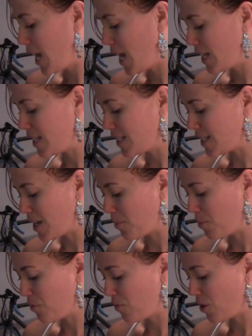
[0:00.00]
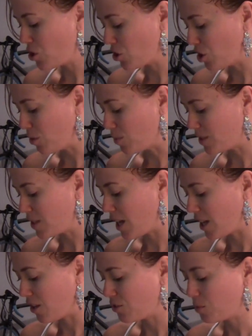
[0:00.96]
And fresh herbs.
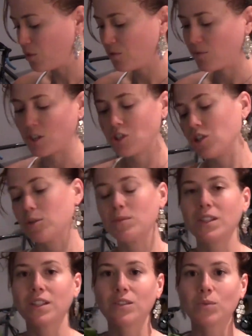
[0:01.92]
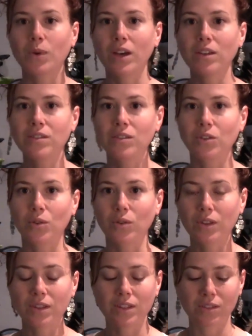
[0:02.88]
I love to put fresh herbs in as well,
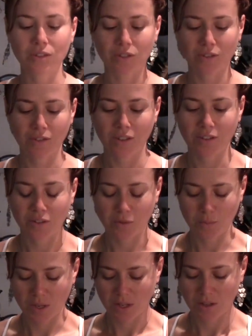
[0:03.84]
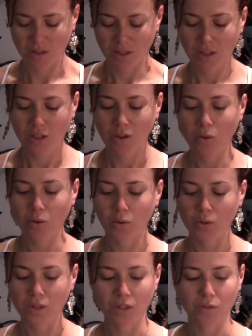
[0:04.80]
so these are a little bit
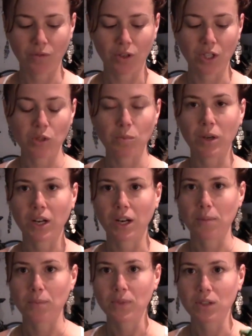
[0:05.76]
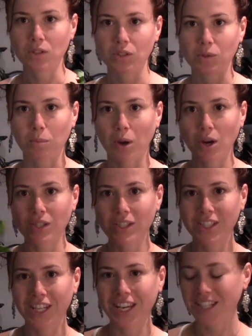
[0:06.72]
old in the fridge, but there's some
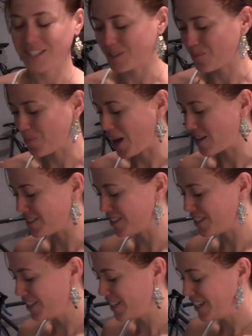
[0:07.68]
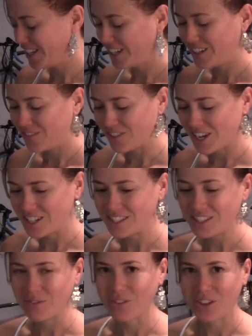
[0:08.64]
parsley and some basil.
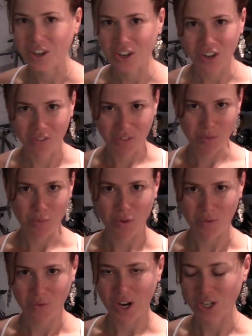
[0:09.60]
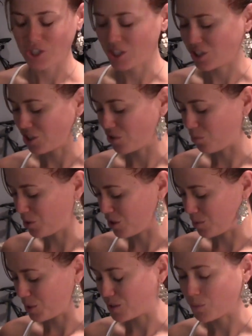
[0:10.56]
Nice if they're more fresh. I should have
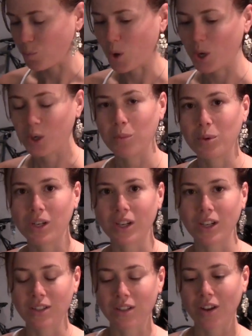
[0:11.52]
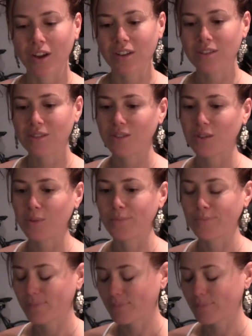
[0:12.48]
put them in some water, but I did not, so